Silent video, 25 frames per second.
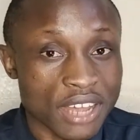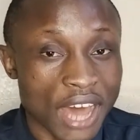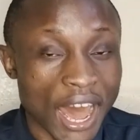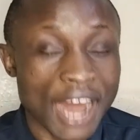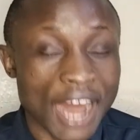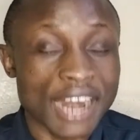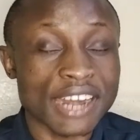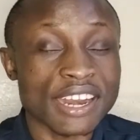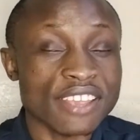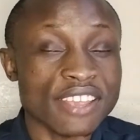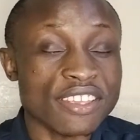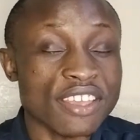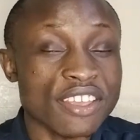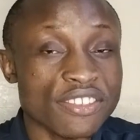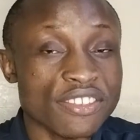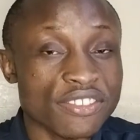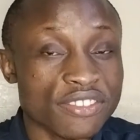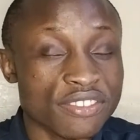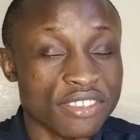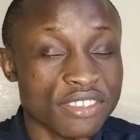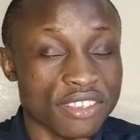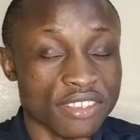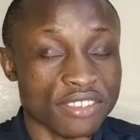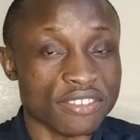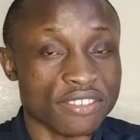are the Gen
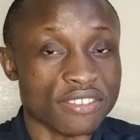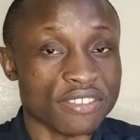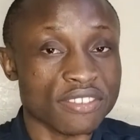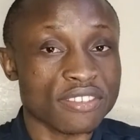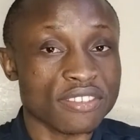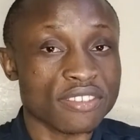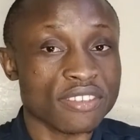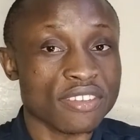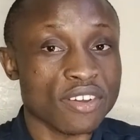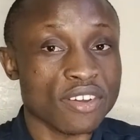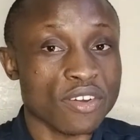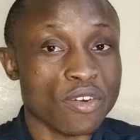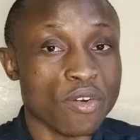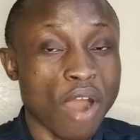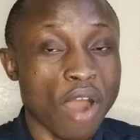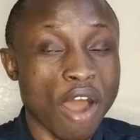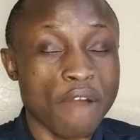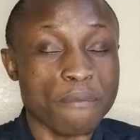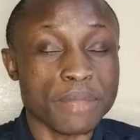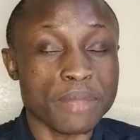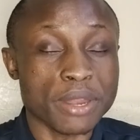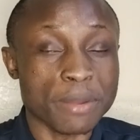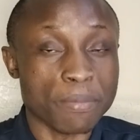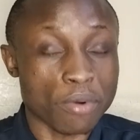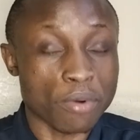Zs who
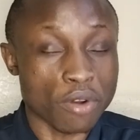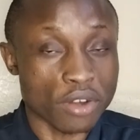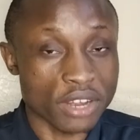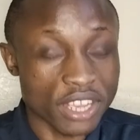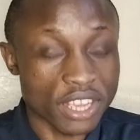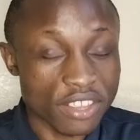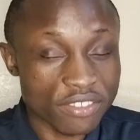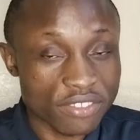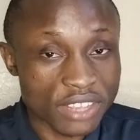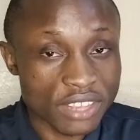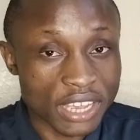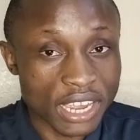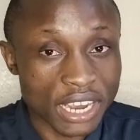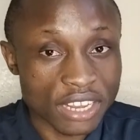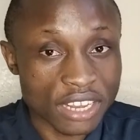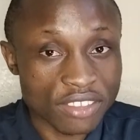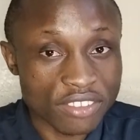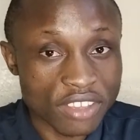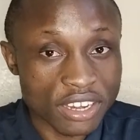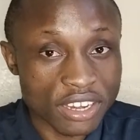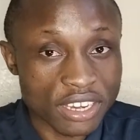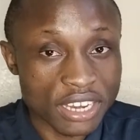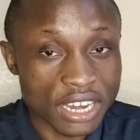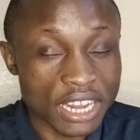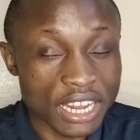have been protesting
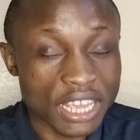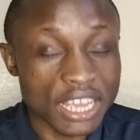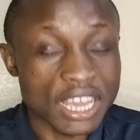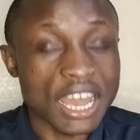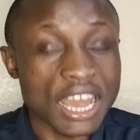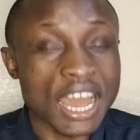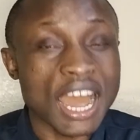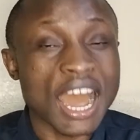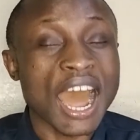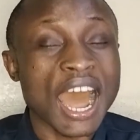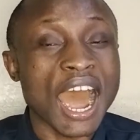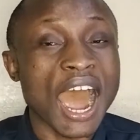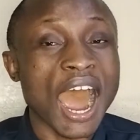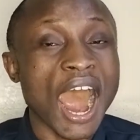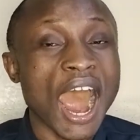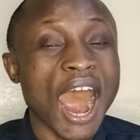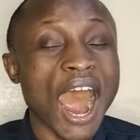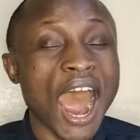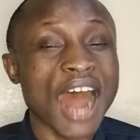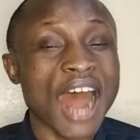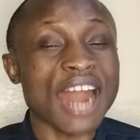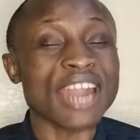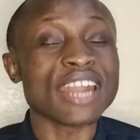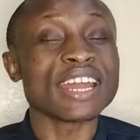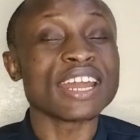recently
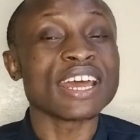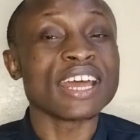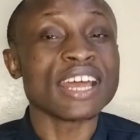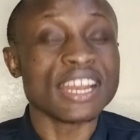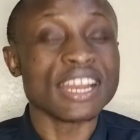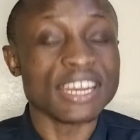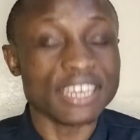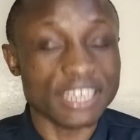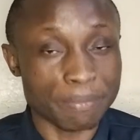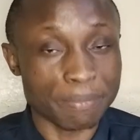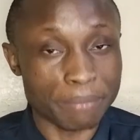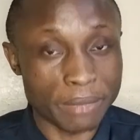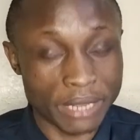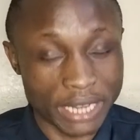and the